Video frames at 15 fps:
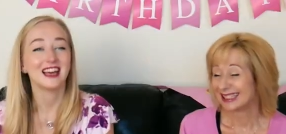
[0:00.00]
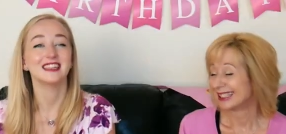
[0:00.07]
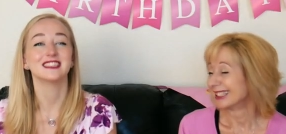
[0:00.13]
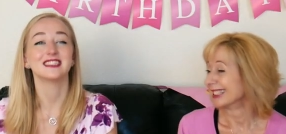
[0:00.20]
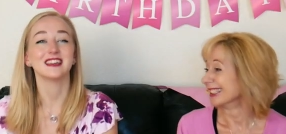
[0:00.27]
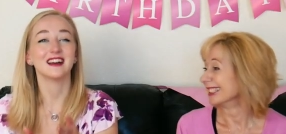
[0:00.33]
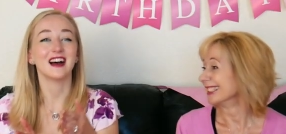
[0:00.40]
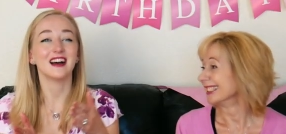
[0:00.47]
Speaker 1: As
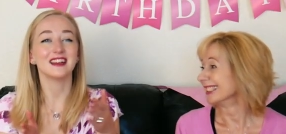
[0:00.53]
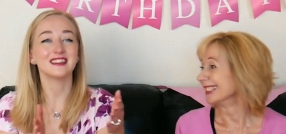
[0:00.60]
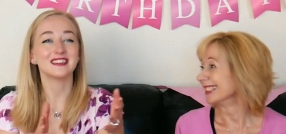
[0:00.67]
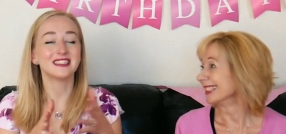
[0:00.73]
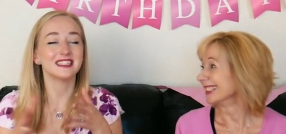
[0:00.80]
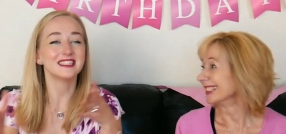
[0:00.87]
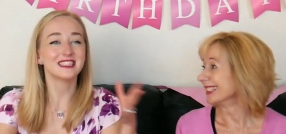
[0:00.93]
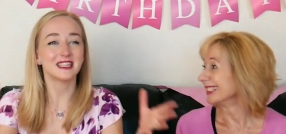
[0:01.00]

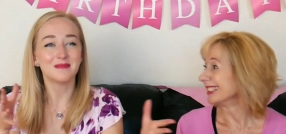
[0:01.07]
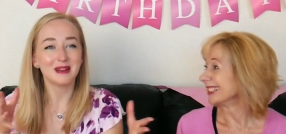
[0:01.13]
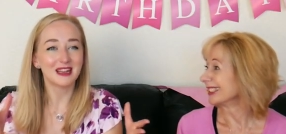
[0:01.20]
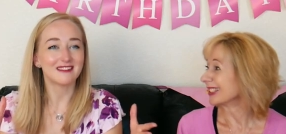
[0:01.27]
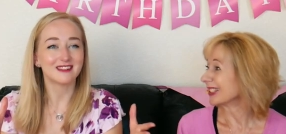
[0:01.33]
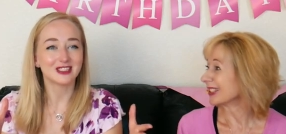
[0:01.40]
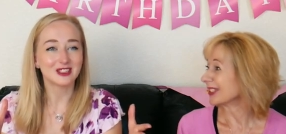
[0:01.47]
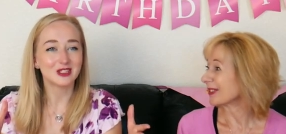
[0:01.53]

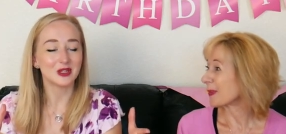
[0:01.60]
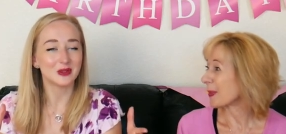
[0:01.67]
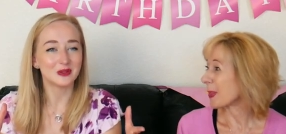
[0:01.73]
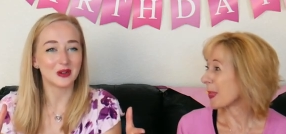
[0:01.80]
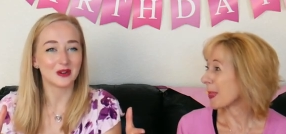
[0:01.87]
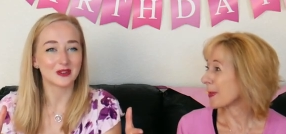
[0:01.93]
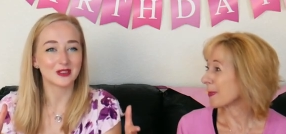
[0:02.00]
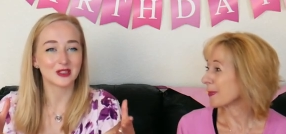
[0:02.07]
dissimilar as two
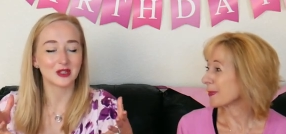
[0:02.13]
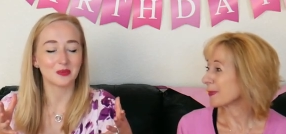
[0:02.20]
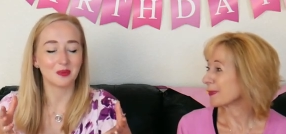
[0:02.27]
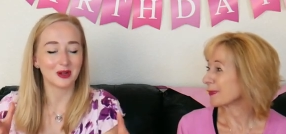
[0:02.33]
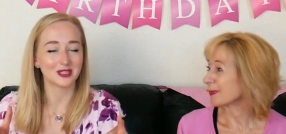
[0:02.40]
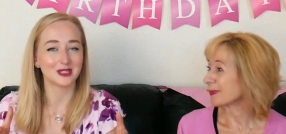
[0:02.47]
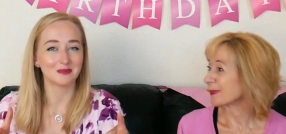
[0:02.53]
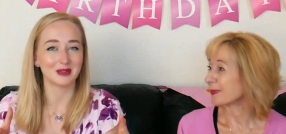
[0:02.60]
dogs could
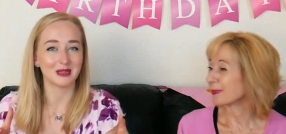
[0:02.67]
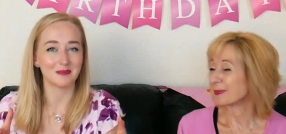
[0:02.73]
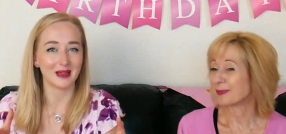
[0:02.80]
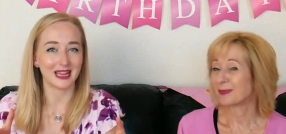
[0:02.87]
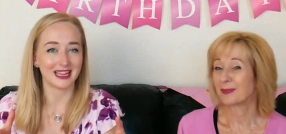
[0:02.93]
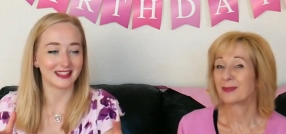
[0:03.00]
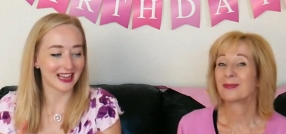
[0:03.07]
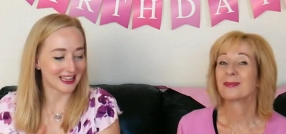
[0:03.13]
possibly
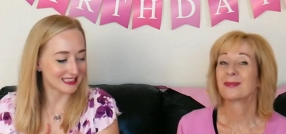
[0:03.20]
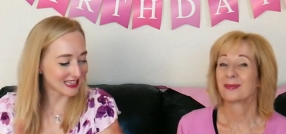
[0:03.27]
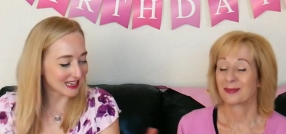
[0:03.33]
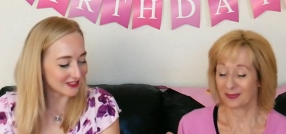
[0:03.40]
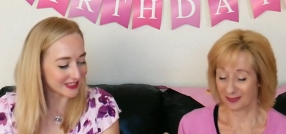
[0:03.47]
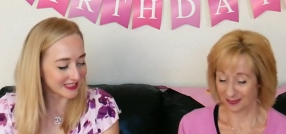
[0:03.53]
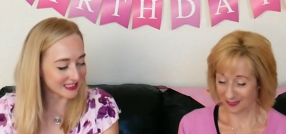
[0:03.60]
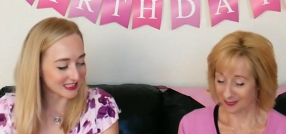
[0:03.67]
be. That's how
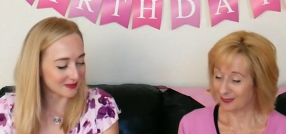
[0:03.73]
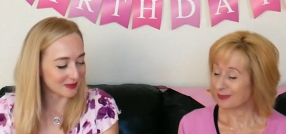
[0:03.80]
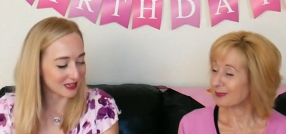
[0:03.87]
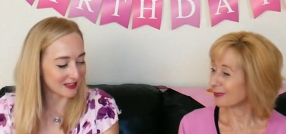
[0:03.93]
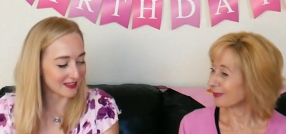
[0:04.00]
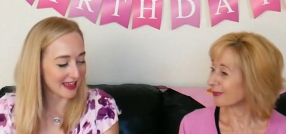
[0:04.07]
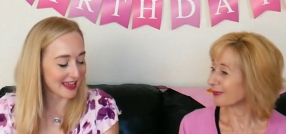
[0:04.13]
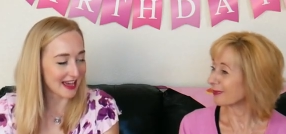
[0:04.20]
dissimilar
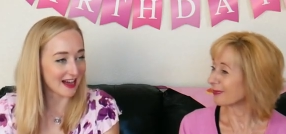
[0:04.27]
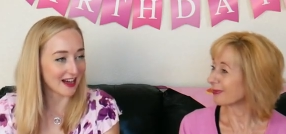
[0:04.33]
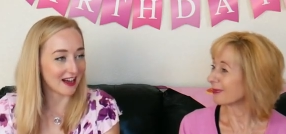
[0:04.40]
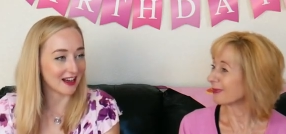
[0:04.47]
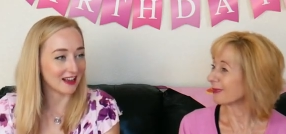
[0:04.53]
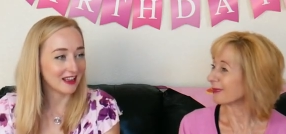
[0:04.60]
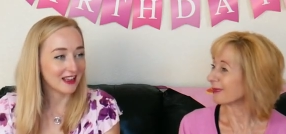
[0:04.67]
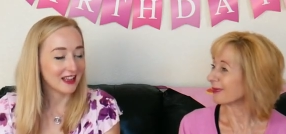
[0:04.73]
they are.